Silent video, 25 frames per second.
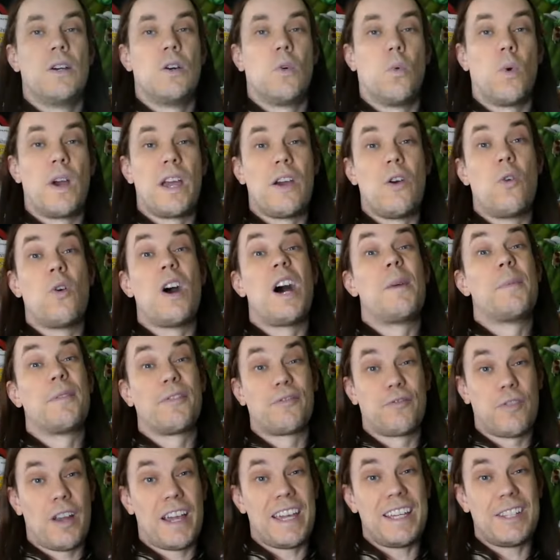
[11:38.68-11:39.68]
Well, I'm
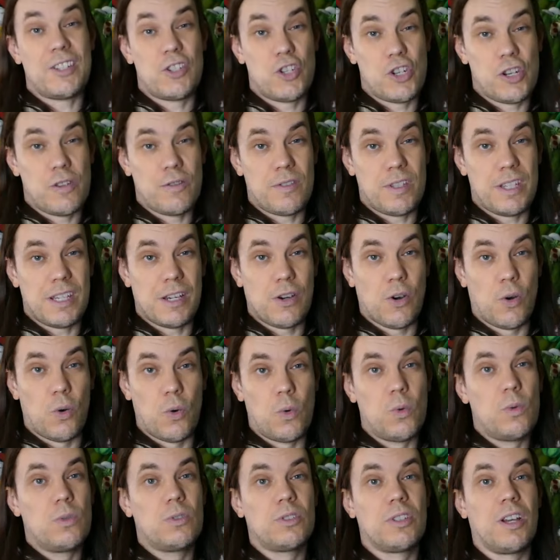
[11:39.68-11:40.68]
afraid duty
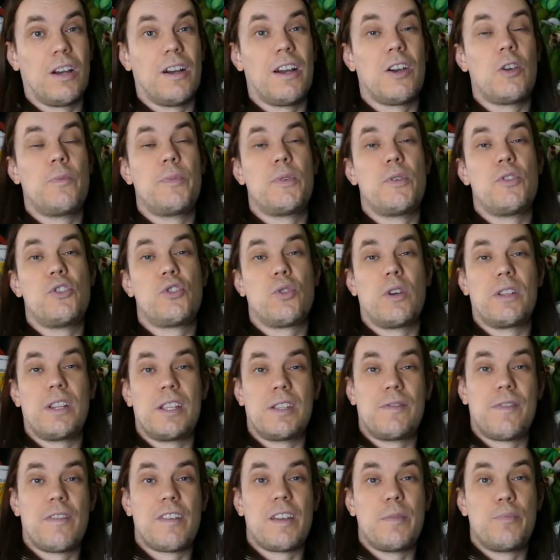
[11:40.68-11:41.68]
calls. I hope you enjoyed
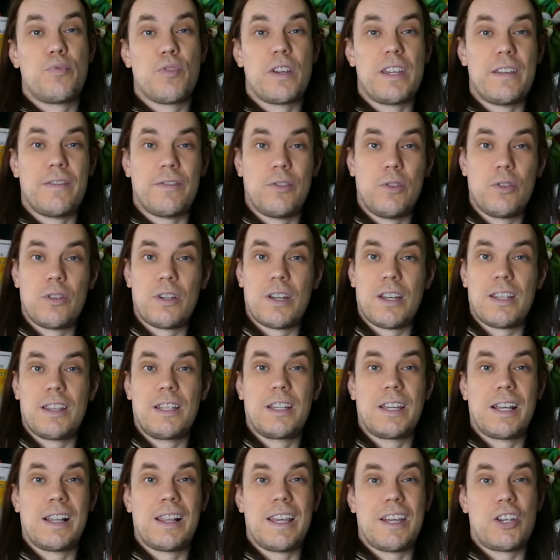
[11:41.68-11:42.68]
this very brief look at
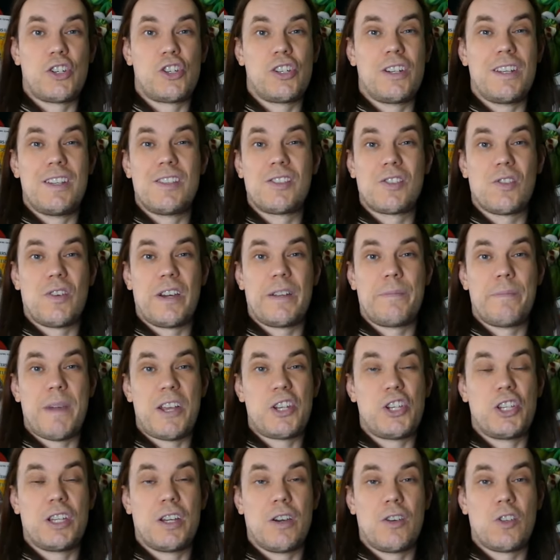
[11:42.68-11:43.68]
the collection inside
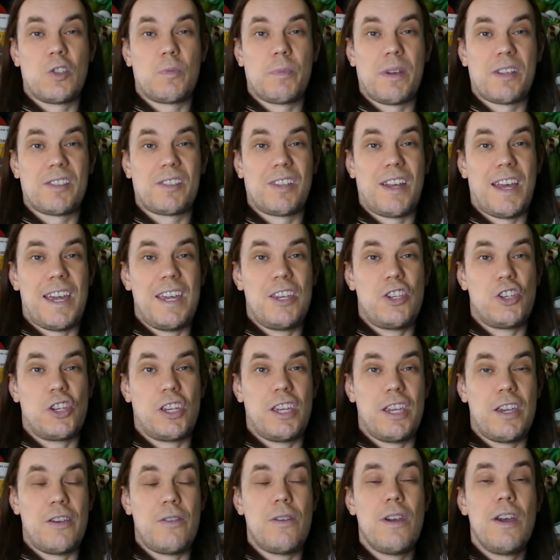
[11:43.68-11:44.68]
Magic Ghostbuster
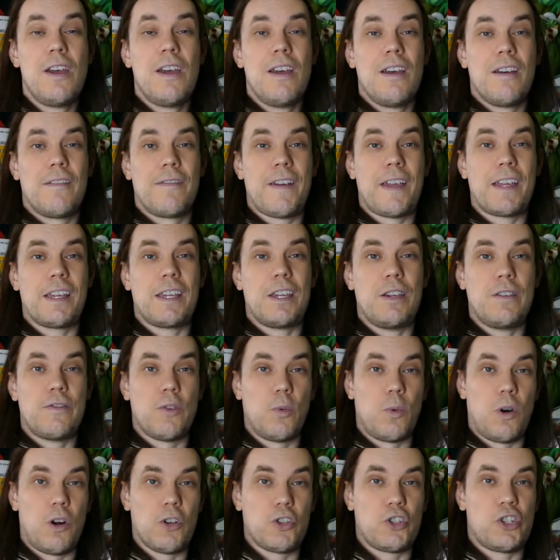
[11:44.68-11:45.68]
HQ. Thank you
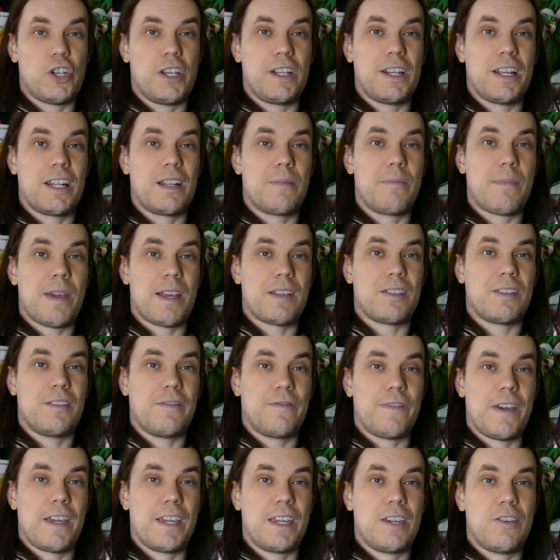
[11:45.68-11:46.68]
for watching, and a
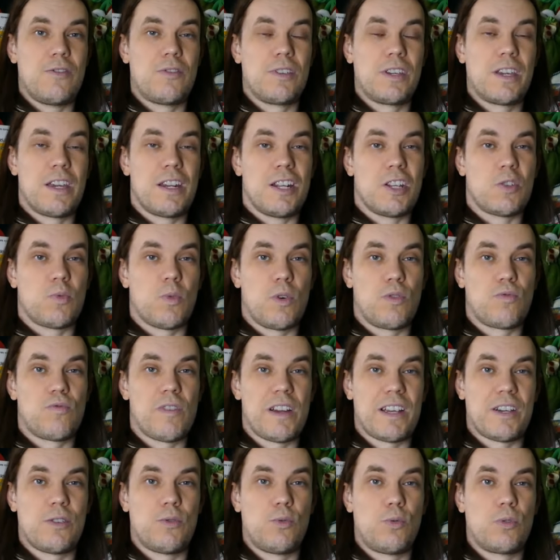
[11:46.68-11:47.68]
massive thank you to Guinness World
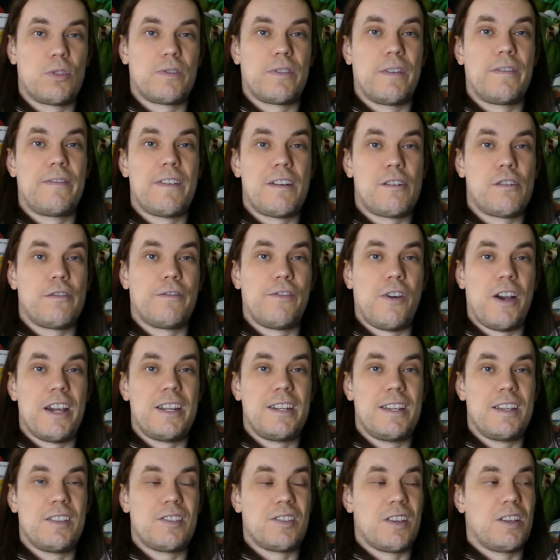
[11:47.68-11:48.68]
Records for
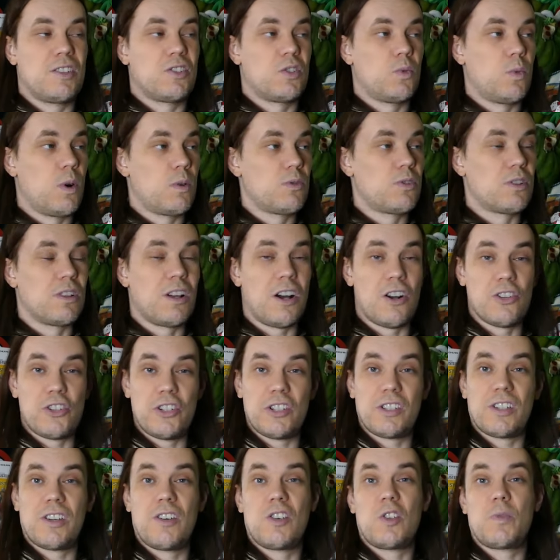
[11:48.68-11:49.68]
verifying this as the world's
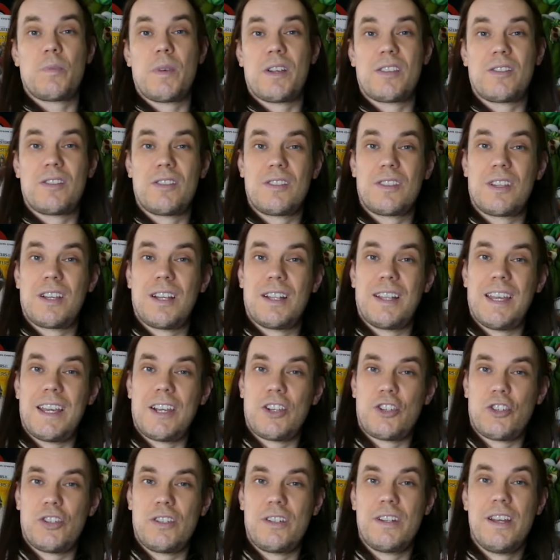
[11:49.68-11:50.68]
largest Ghostbusters
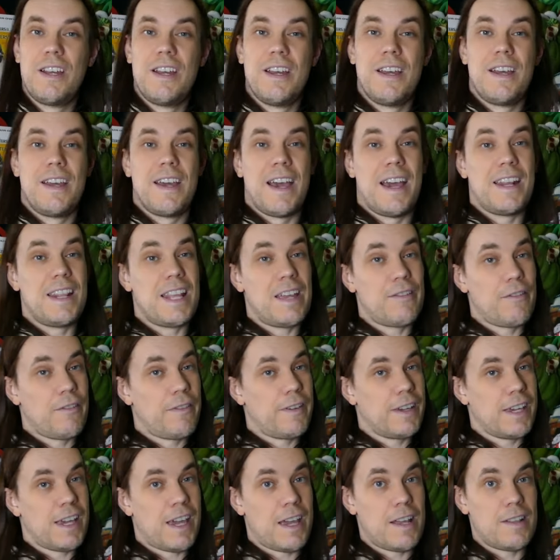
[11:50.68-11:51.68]
collection. And never
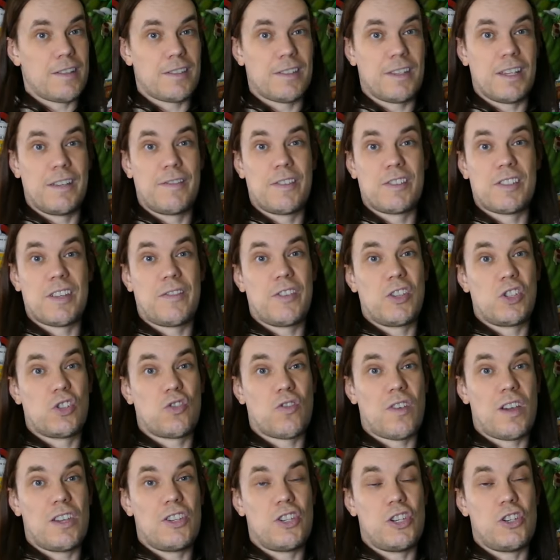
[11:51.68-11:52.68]
forget, if there's something
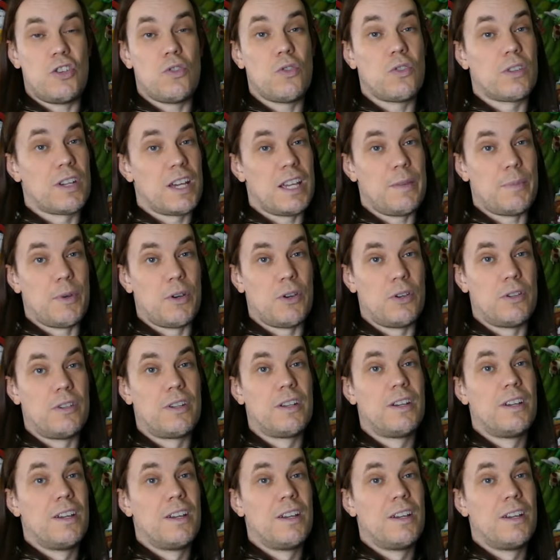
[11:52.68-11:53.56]
strange in your neighbourhood,